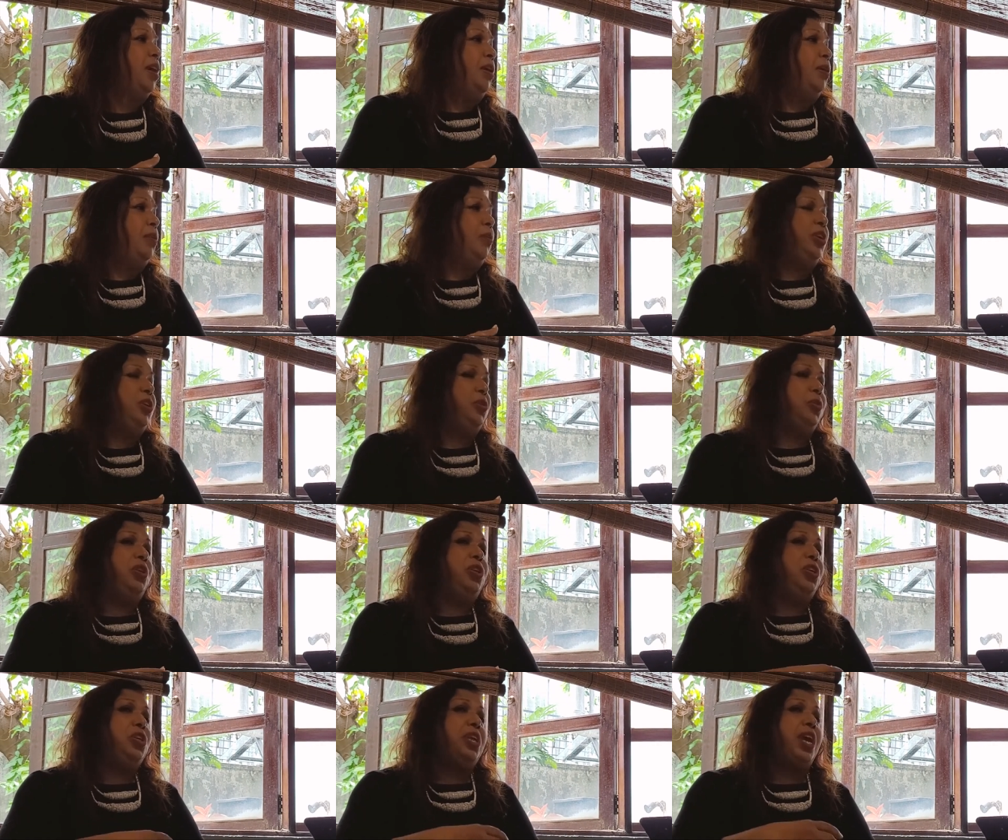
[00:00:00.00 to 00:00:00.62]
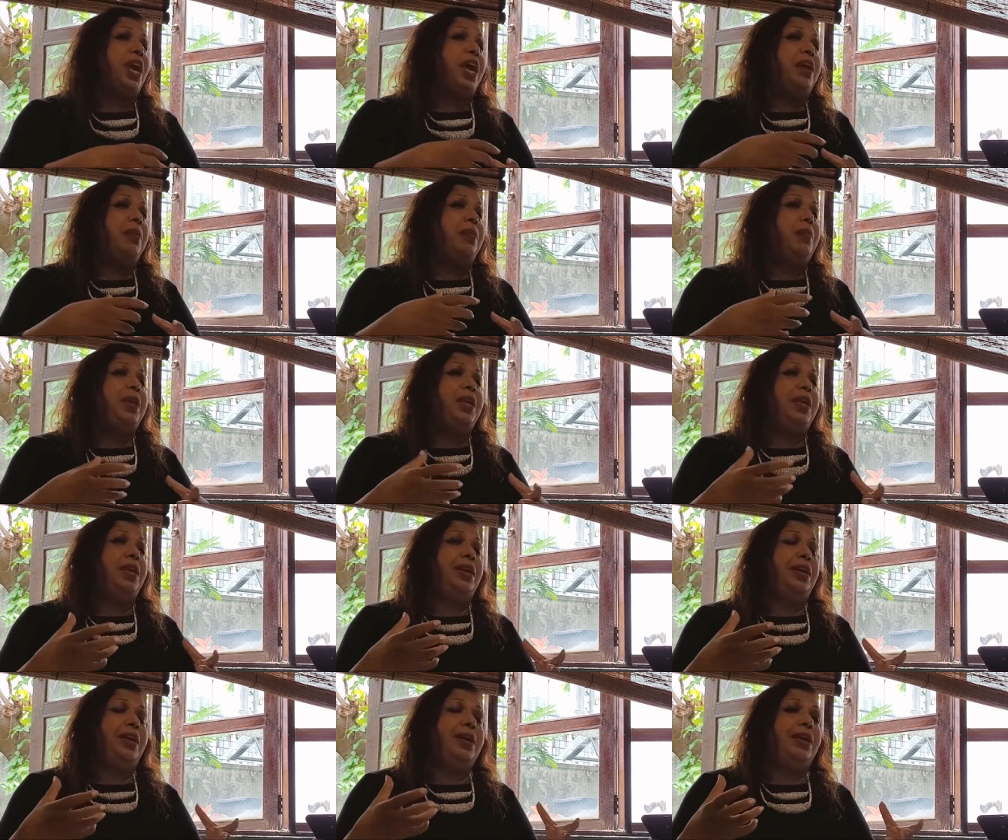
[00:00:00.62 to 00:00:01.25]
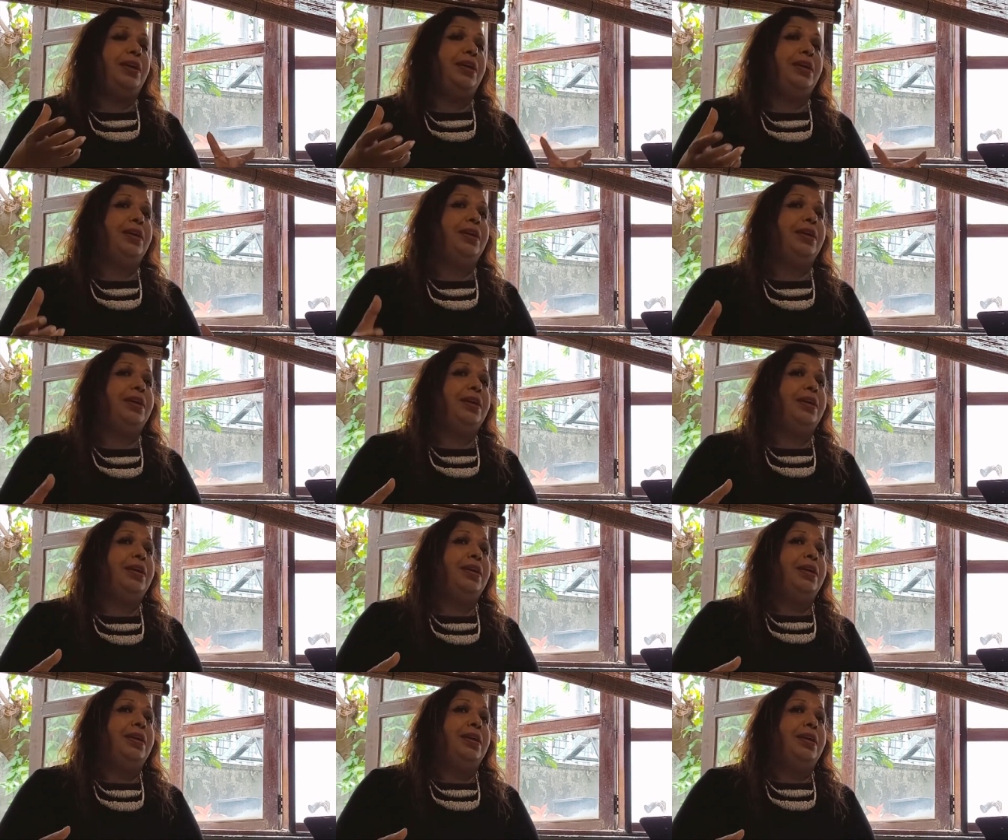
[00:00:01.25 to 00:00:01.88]
which, which can be, uh,
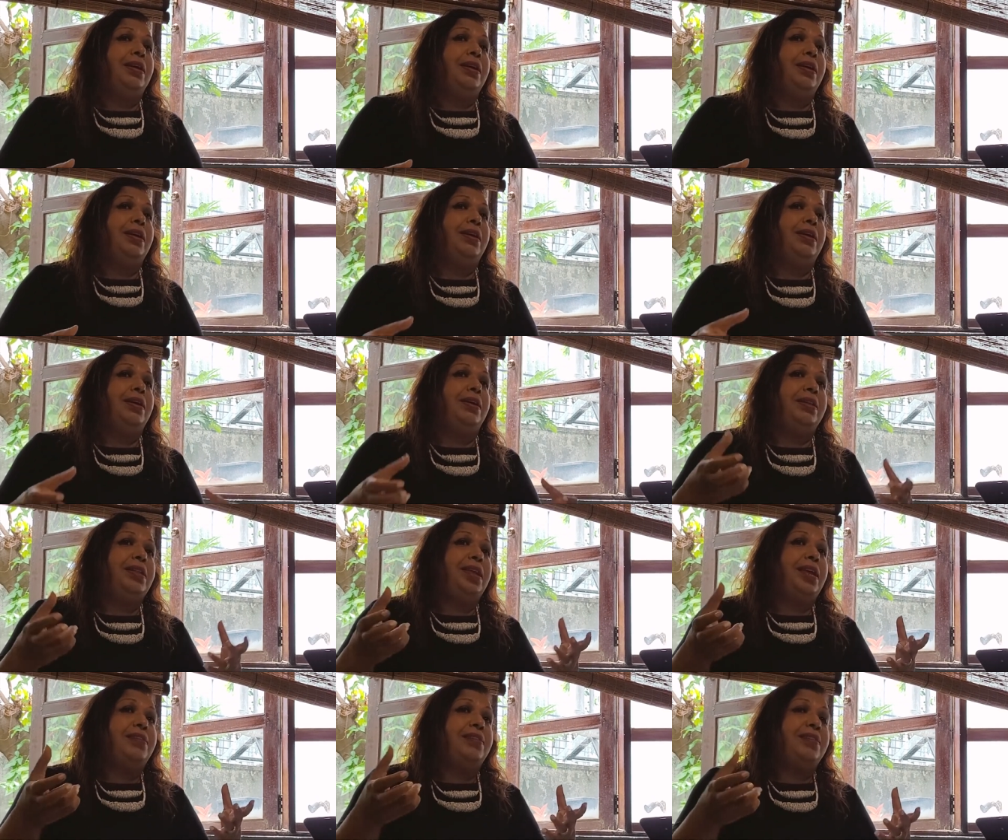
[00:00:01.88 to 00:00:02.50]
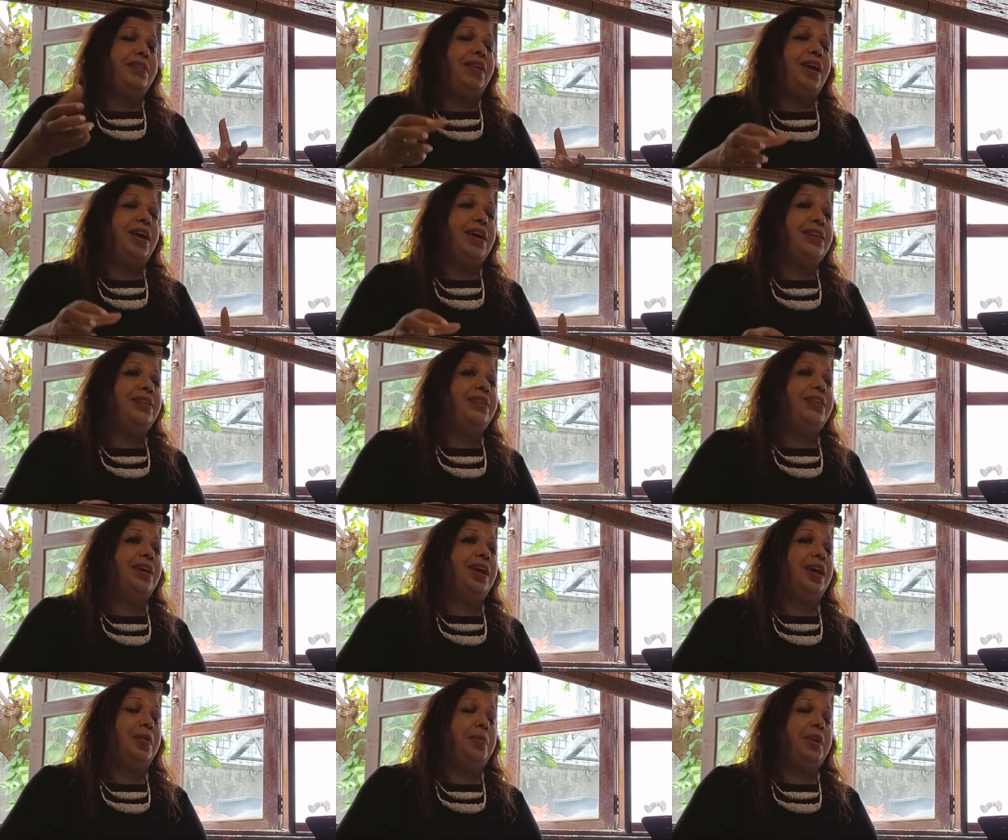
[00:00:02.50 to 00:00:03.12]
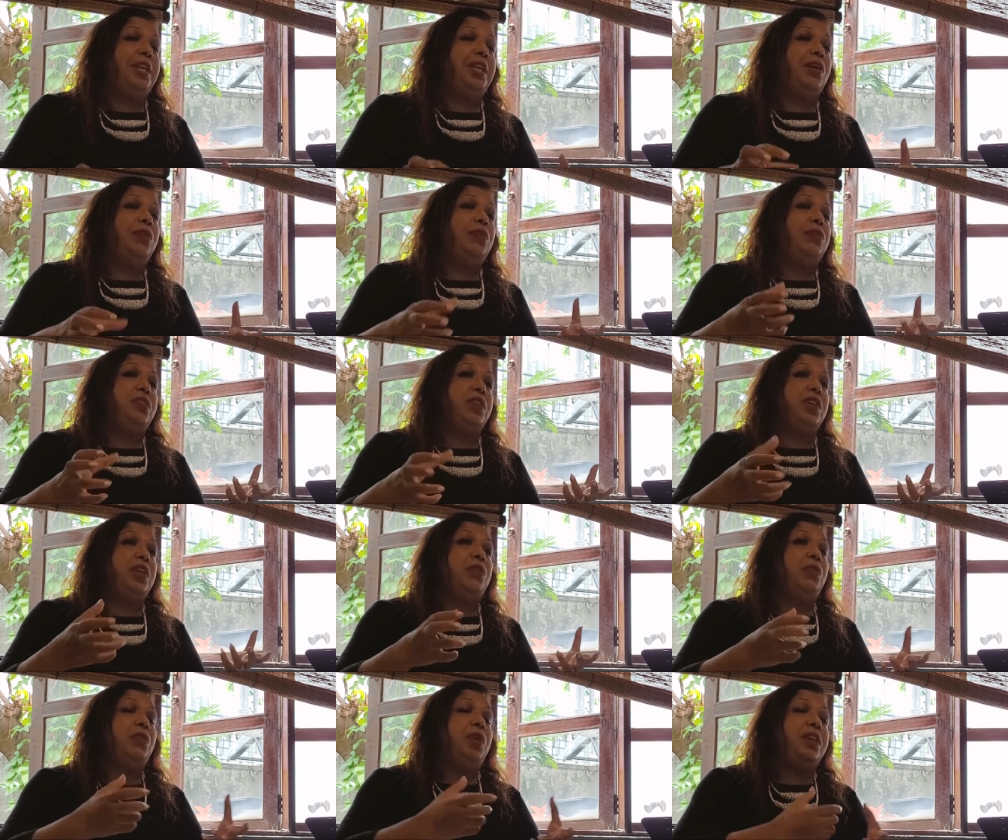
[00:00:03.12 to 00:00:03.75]
uh, there's a writer, Amina
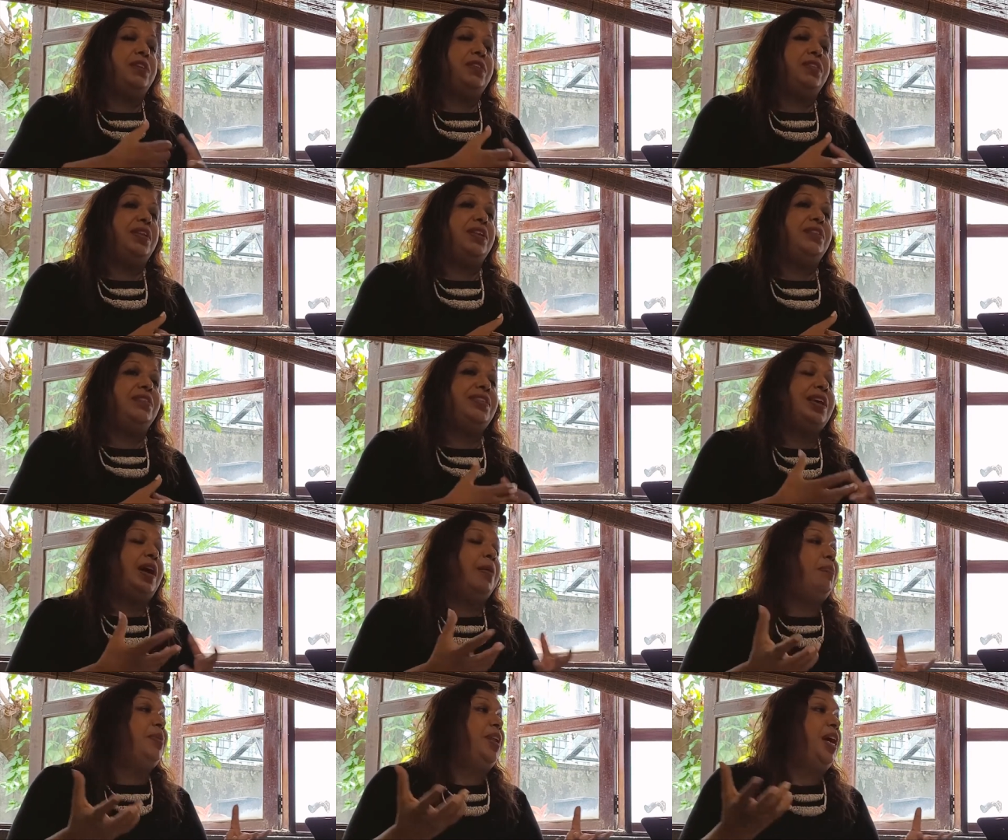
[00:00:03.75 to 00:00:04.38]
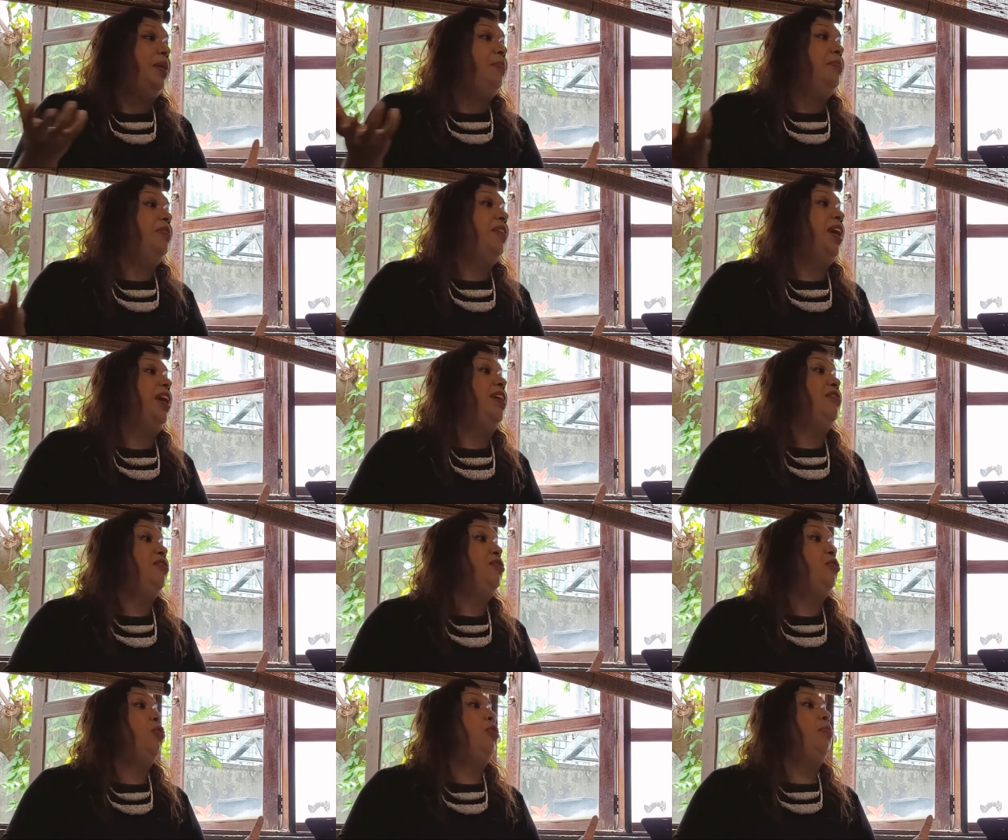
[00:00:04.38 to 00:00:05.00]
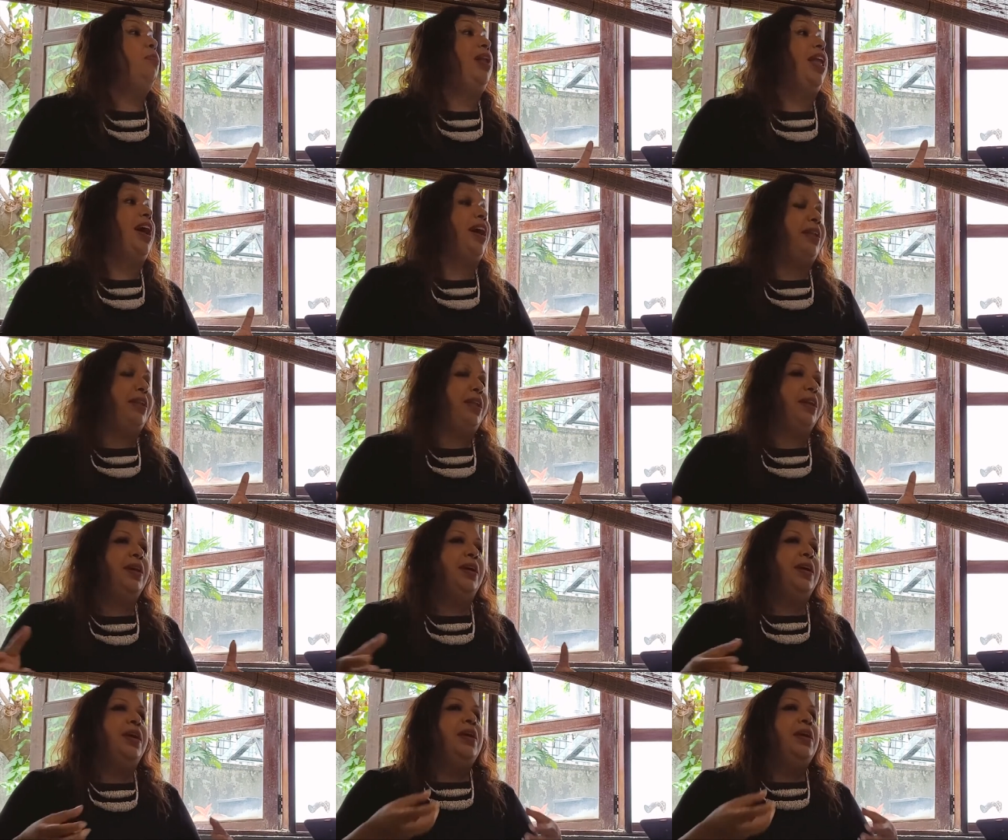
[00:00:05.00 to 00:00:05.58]
Hussein, who has said sometimes there is no blood.